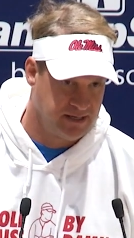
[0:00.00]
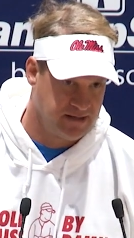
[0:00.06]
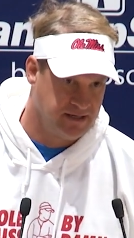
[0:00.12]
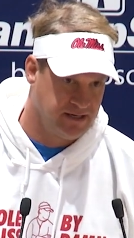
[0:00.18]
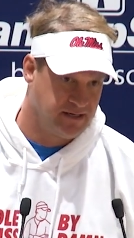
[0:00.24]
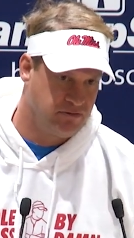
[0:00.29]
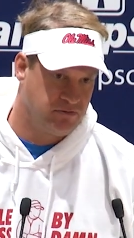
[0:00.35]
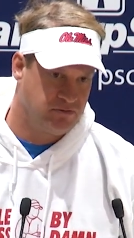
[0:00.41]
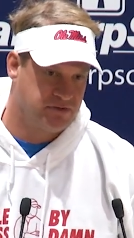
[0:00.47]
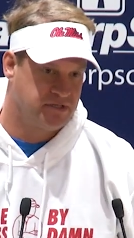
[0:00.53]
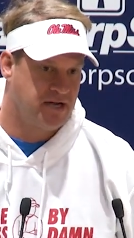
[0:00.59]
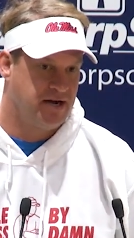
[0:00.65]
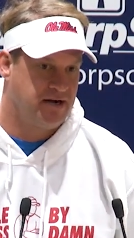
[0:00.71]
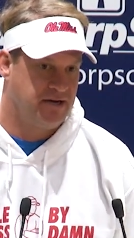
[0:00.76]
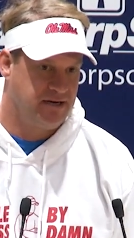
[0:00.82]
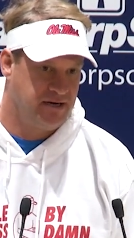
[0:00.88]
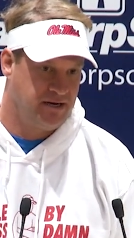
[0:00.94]
They don't
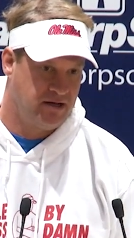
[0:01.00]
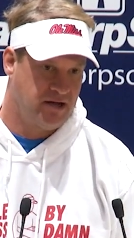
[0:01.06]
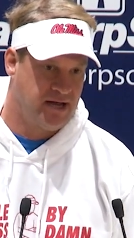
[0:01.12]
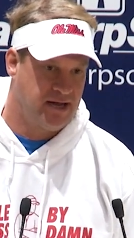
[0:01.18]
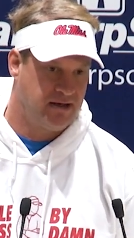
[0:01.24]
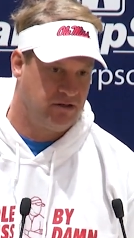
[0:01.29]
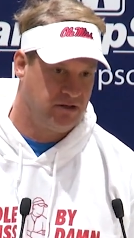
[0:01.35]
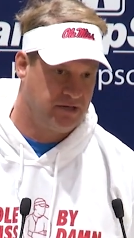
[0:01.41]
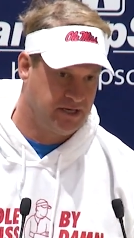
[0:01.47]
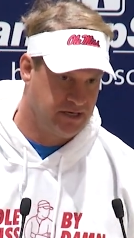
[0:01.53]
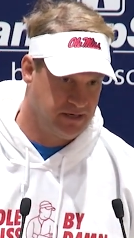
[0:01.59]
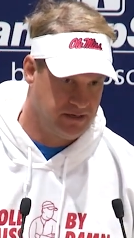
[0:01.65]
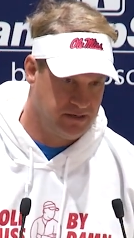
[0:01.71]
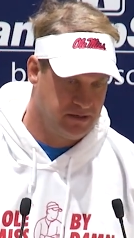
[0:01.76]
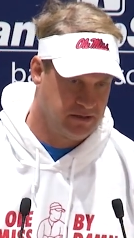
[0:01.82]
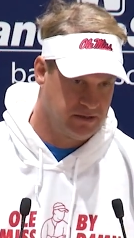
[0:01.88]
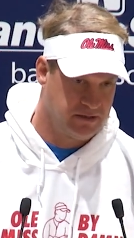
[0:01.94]
sign an NIL
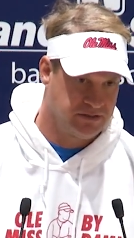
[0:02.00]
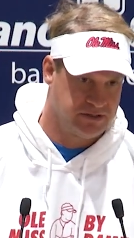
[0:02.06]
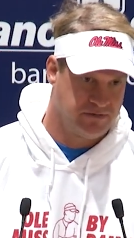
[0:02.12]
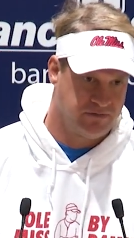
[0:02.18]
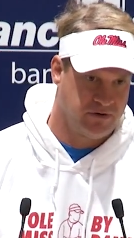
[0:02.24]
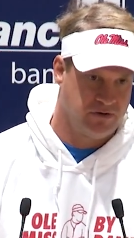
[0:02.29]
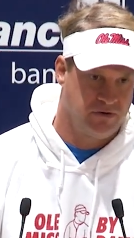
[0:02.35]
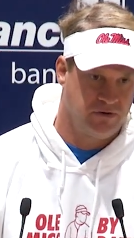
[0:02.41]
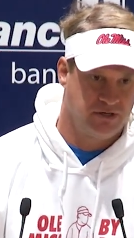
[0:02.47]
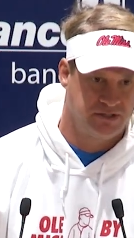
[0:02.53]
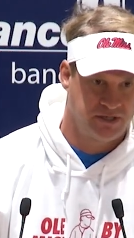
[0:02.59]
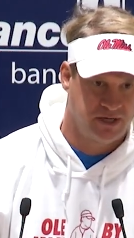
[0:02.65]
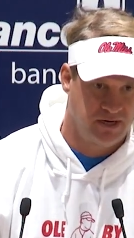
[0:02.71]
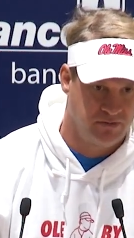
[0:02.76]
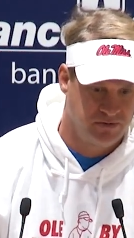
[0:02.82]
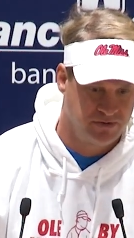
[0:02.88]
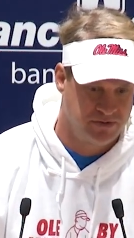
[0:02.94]
again because they've already
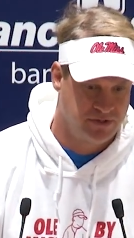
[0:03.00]
signed one.